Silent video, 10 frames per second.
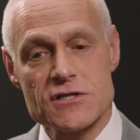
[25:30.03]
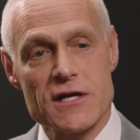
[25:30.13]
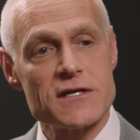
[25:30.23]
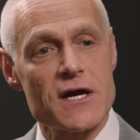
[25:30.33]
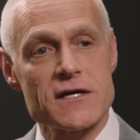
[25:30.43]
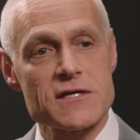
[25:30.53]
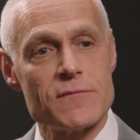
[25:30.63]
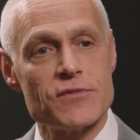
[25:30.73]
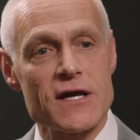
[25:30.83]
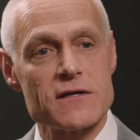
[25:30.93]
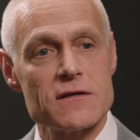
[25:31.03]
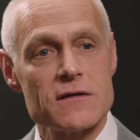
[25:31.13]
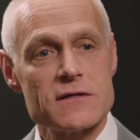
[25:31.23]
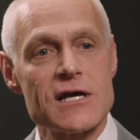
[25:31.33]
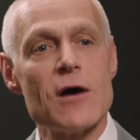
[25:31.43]
Sonny Dyke said, Brett,
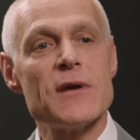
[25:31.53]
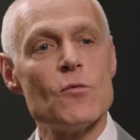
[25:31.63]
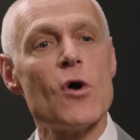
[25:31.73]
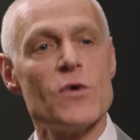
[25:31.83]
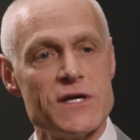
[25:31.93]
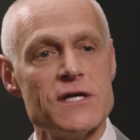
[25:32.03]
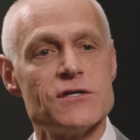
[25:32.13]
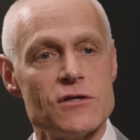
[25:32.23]
tell me what we need